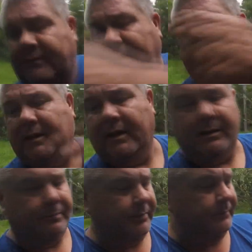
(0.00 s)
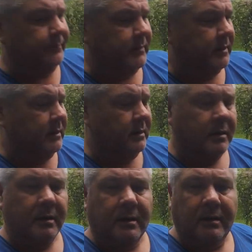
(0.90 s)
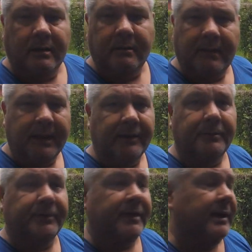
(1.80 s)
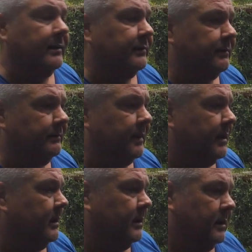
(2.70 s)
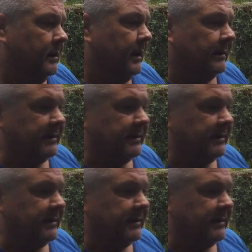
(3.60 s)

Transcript: seal it up. Man, these mosquitoes. I